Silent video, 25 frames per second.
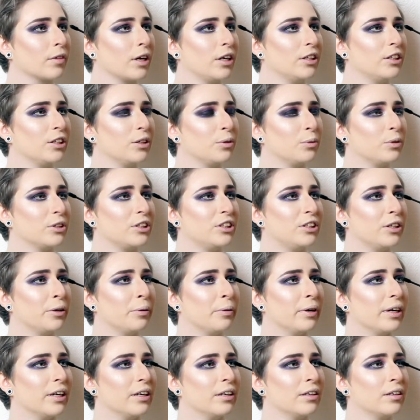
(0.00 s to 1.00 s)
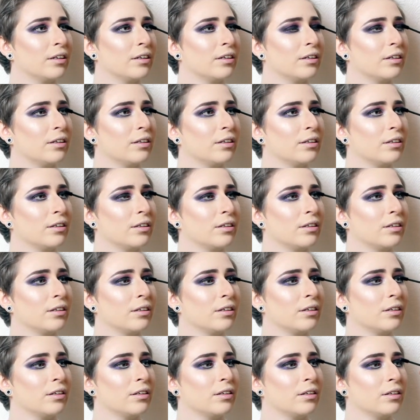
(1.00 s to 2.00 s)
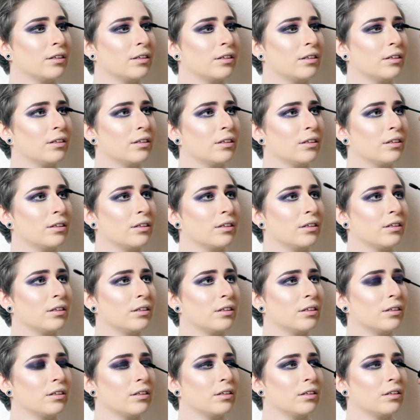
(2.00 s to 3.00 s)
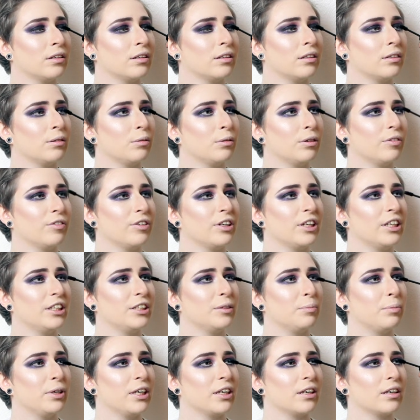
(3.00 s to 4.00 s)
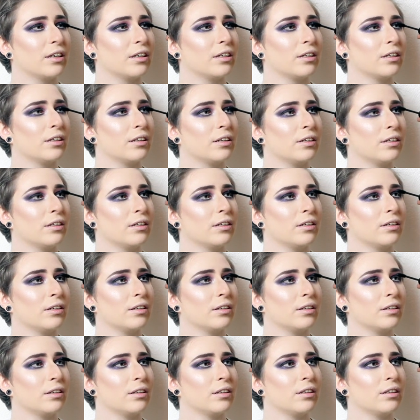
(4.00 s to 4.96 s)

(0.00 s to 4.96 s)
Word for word: I don't know what to do here. That's fine. That's fine. What if I need to blink? Just blink.